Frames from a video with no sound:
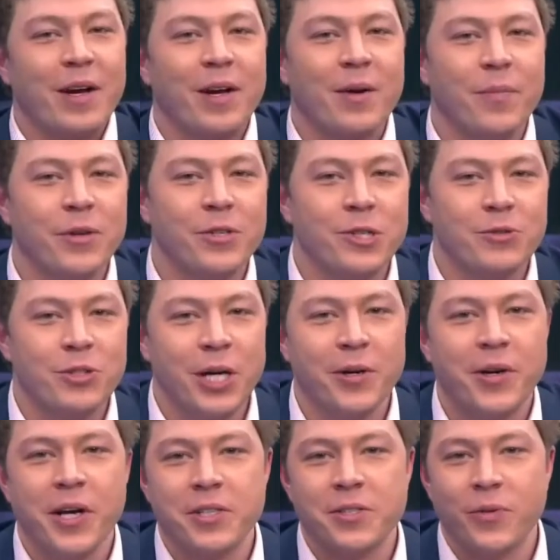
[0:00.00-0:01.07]
like a bunch of
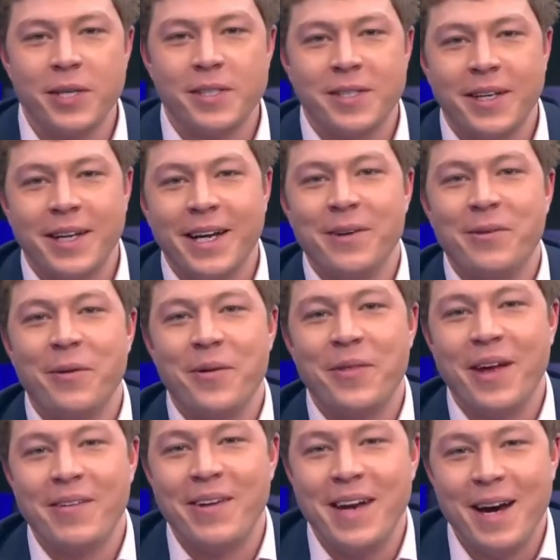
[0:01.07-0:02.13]
jokers recently, what with
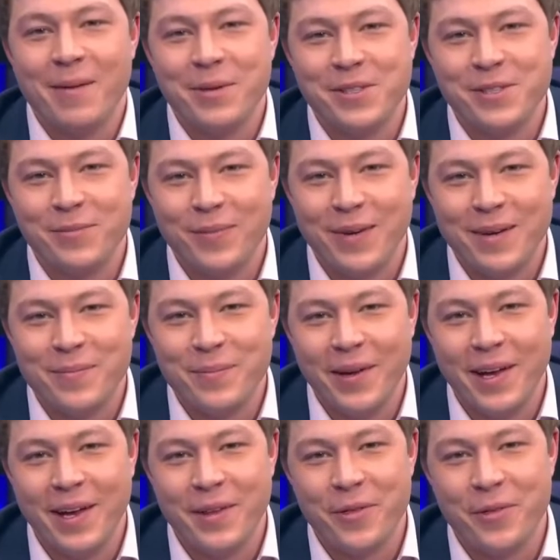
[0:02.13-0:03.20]
their enactment of Plan
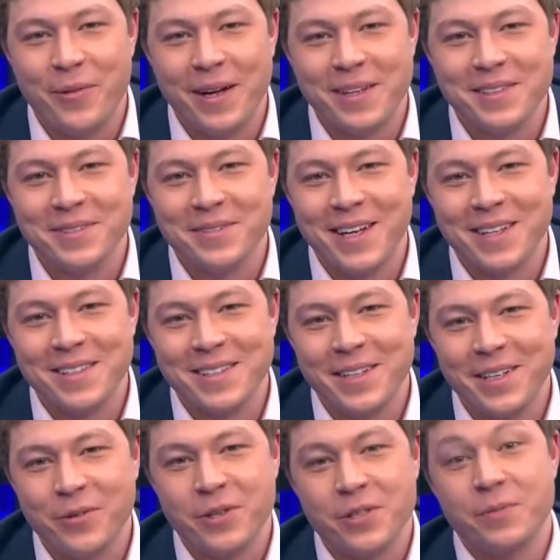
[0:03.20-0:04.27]
B and threats of
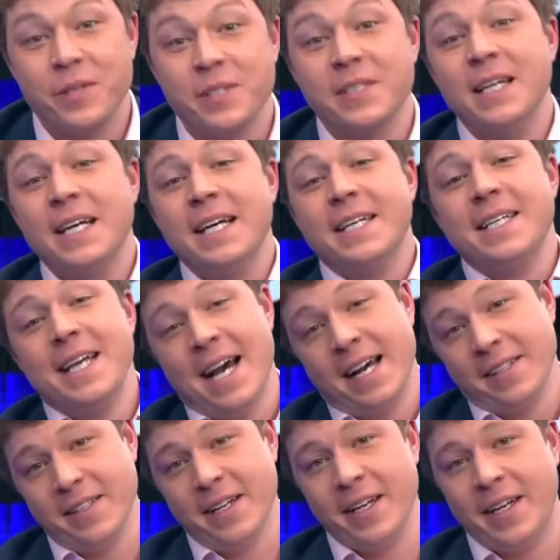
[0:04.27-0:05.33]
cancelling Christmas
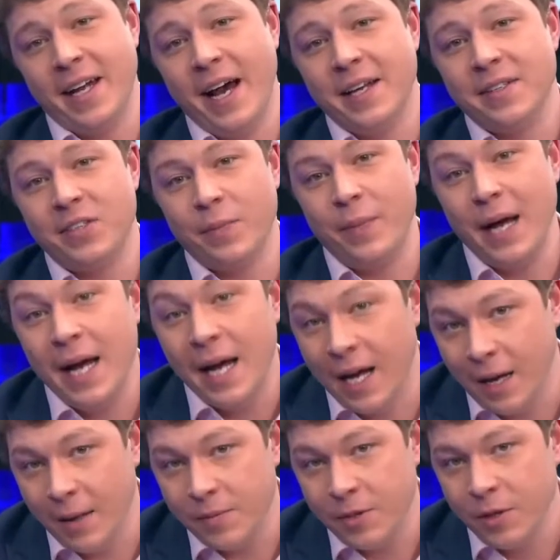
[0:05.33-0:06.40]
yet again. So
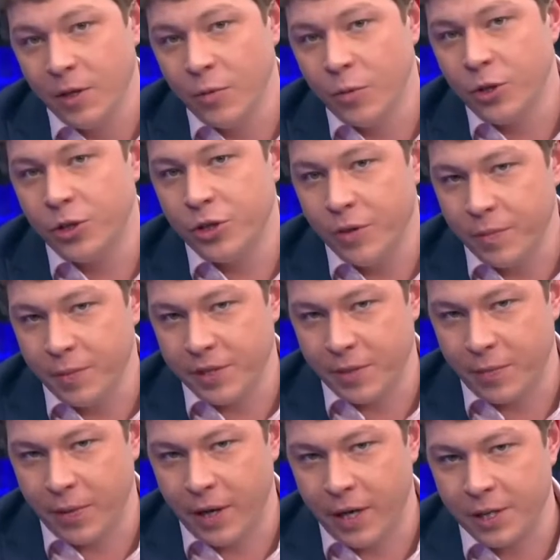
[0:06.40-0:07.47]
perhaps we shouldn't be
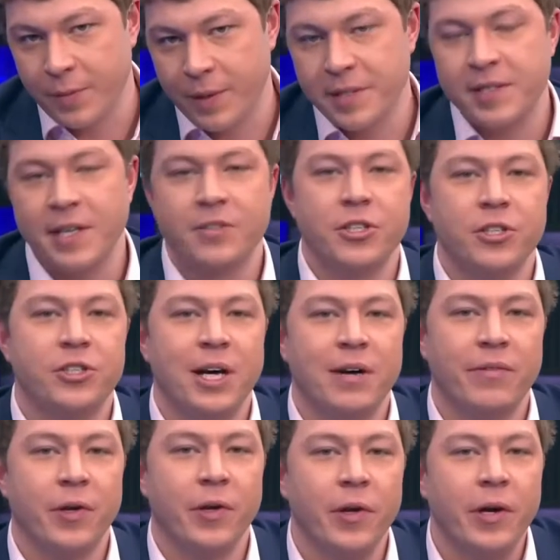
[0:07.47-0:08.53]
surprised by Sajid
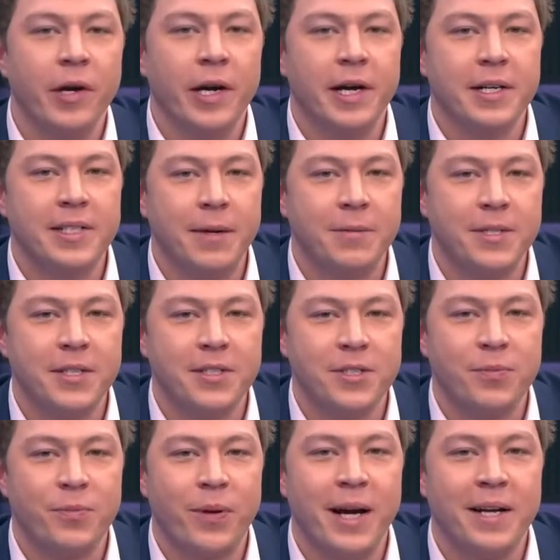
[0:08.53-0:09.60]
Javid attempting to
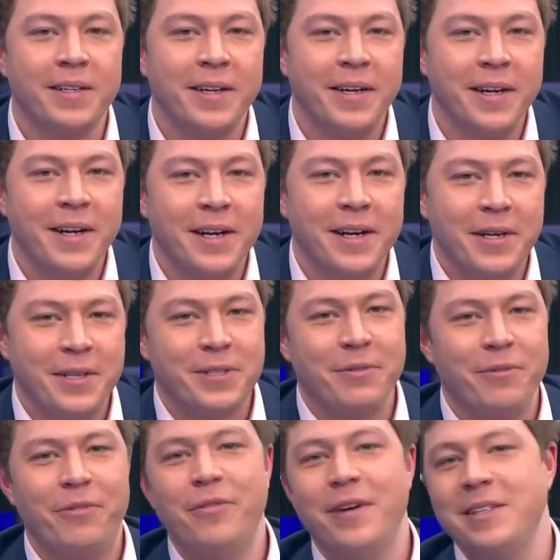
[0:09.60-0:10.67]
spread some
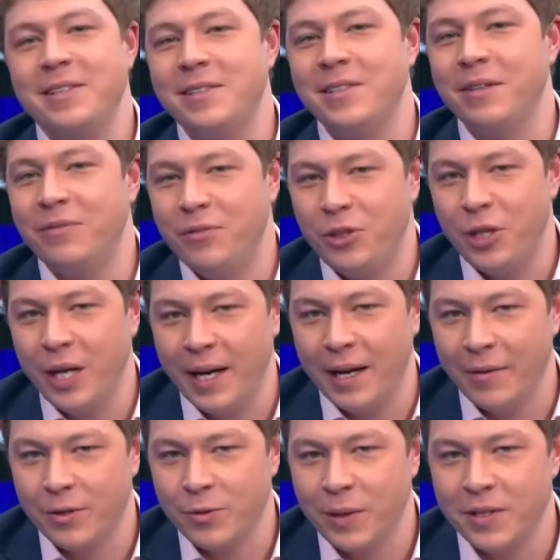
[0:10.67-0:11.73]
festive
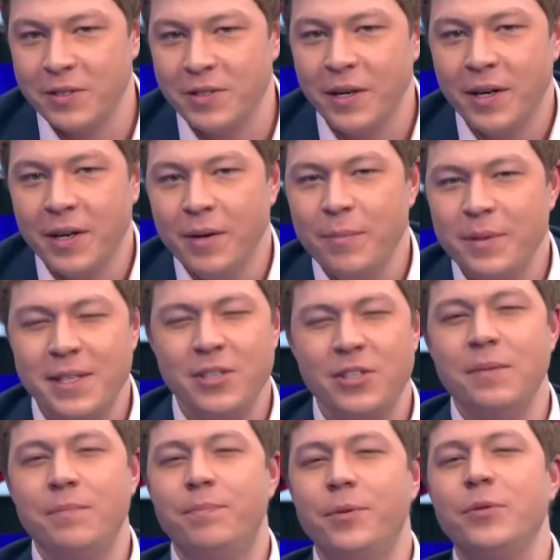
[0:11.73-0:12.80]
cheer as well as
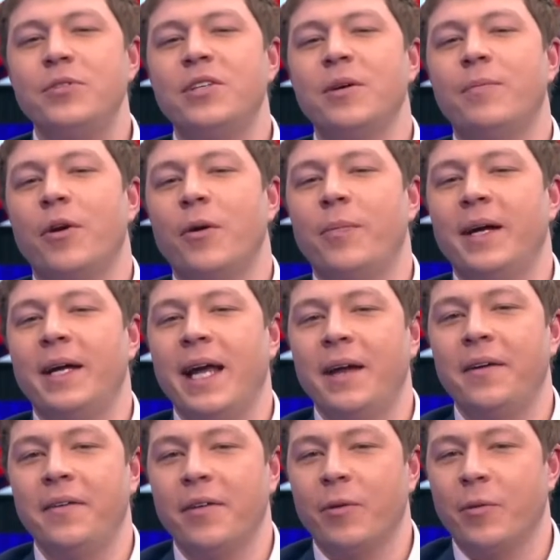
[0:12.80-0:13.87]
essentially booster
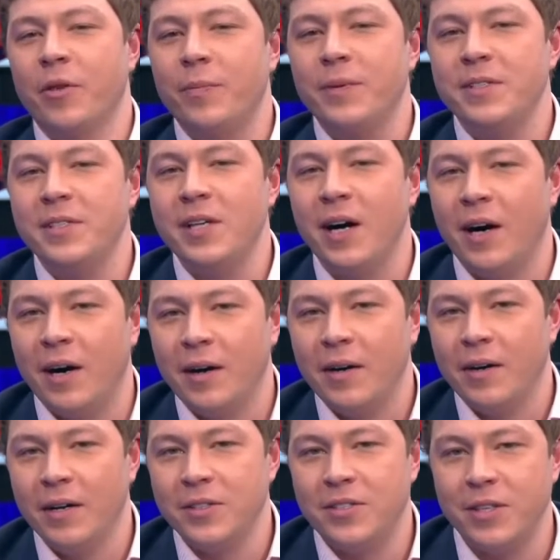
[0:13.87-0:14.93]
propaganda with a bizarre
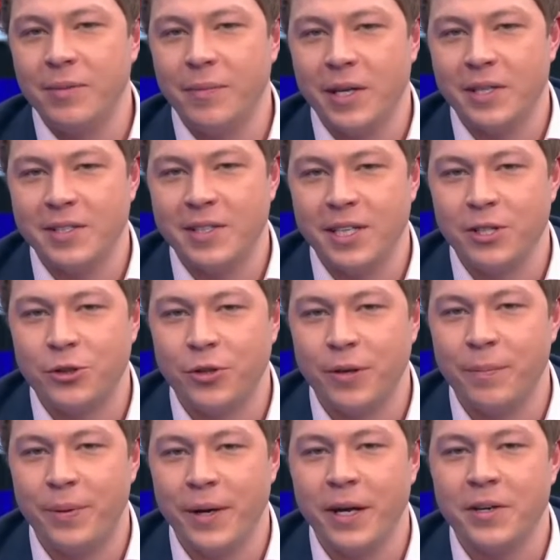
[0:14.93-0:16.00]
and some might say
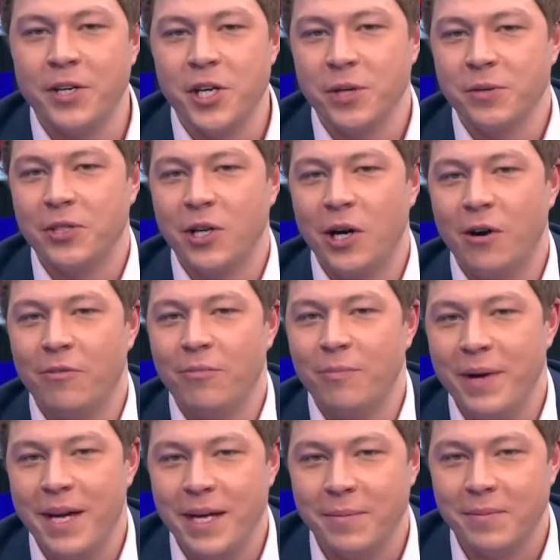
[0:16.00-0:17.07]
Trumpian use of
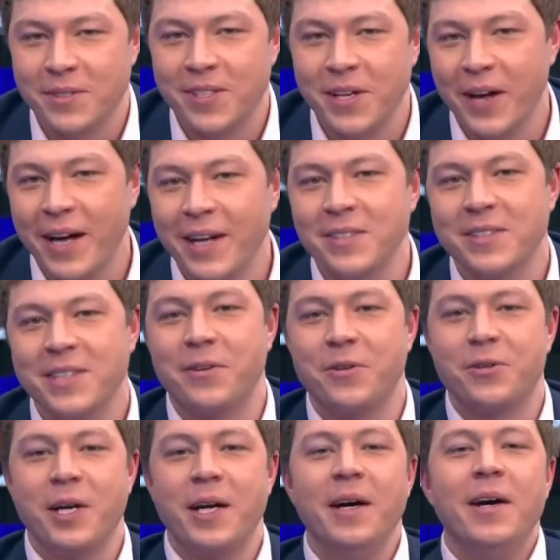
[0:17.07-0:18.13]
memes. So the health
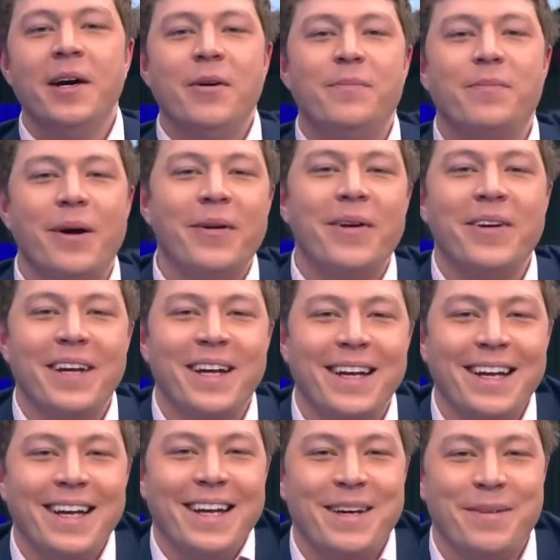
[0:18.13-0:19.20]
secretary borrowed a
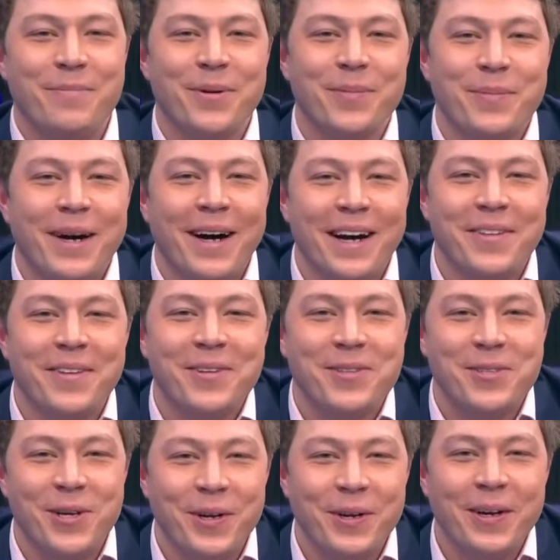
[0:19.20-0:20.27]
clip by the
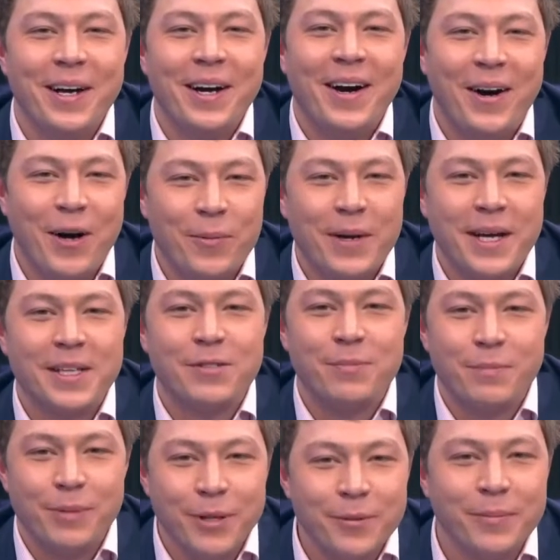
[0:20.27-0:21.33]
John Hopkins
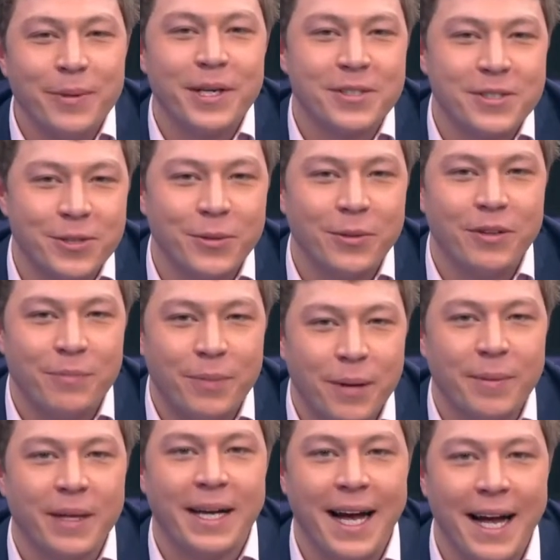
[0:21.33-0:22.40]
Bloomberg School of
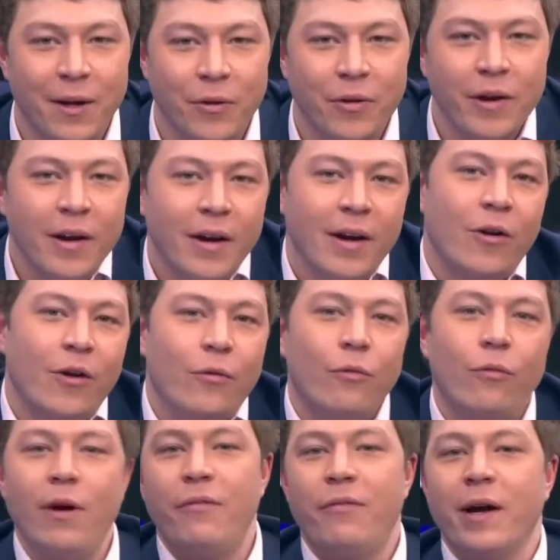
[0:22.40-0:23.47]
Public Health,
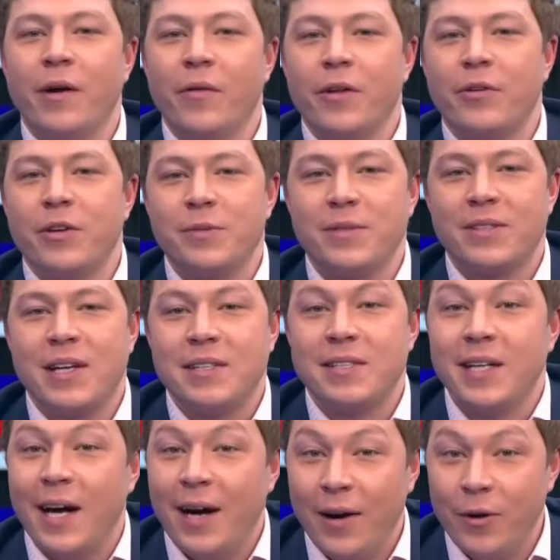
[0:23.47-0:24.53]
riffing on the Christmas
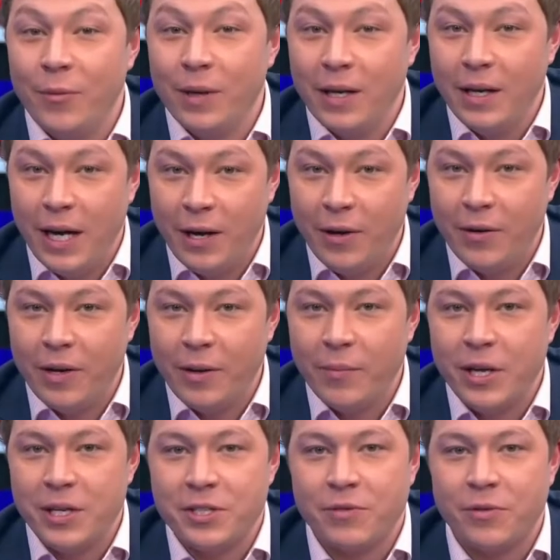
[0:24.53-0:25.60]
classic Home Alone, in
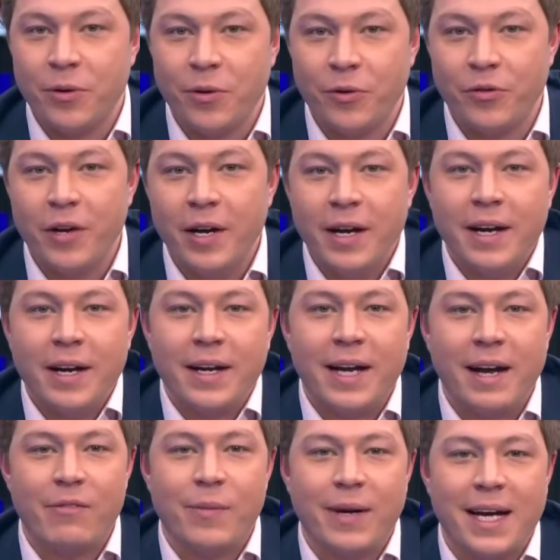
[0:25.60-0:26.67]
which, of course,
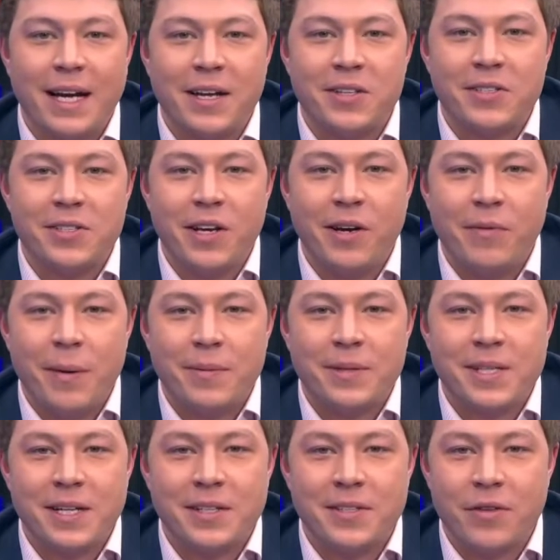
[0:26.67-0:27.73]
Kevin McCallister
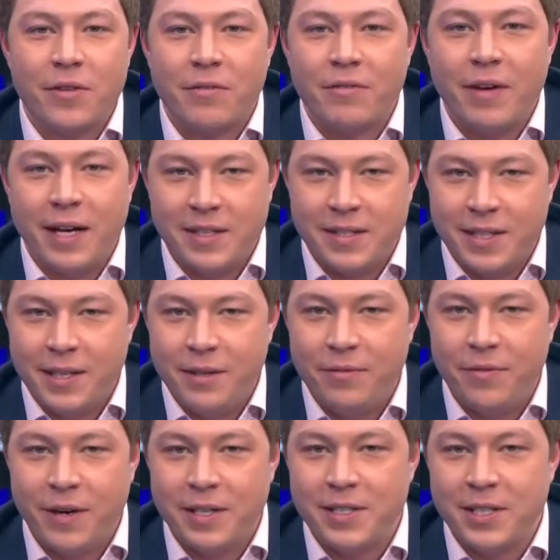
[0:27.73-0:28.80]
represents the vaccine
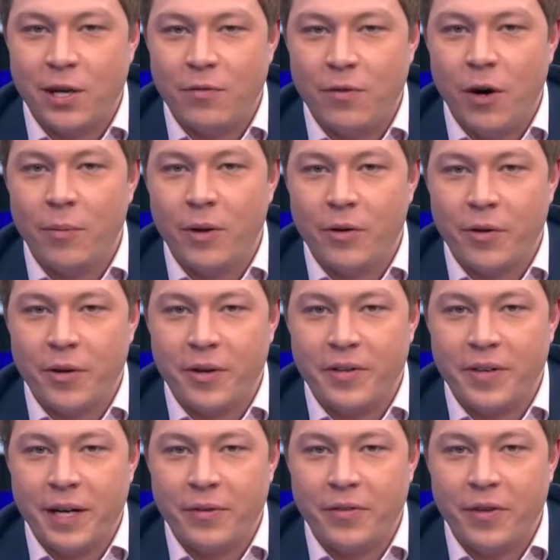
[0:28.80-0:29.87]
fighting off Omicron and
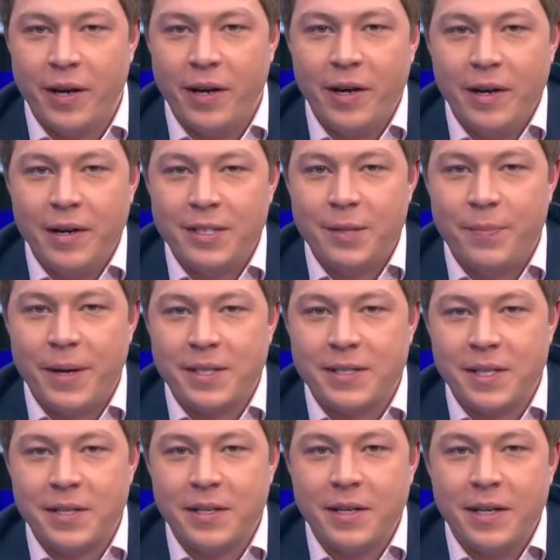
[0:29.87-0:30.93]
Delta,
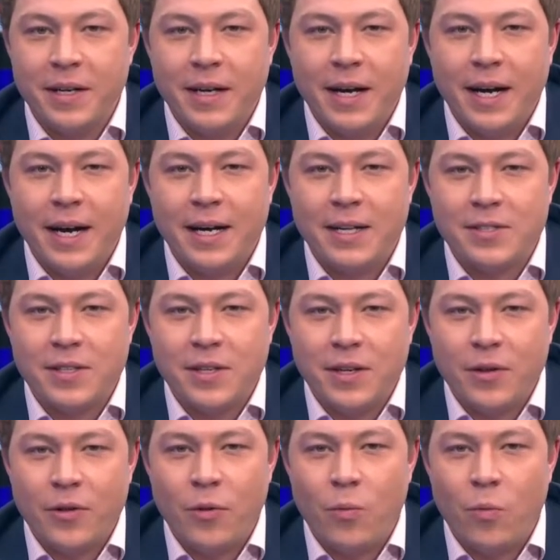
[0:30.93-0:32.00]
depicted as
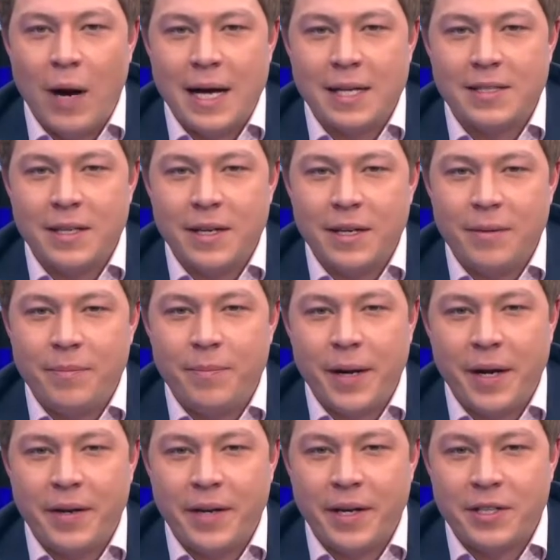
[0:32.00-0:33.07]
the Wet
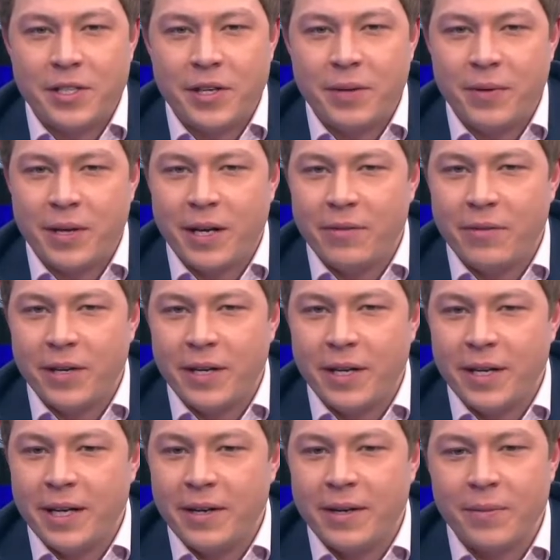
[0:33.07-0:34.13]
Bandits. I think we can have a look at
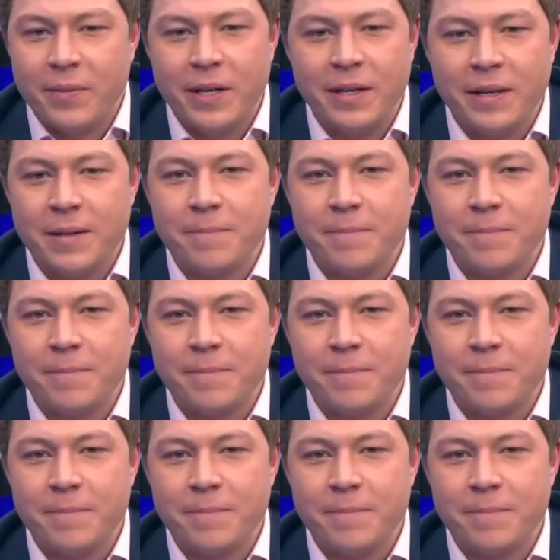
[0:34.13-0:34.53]
it now, can we?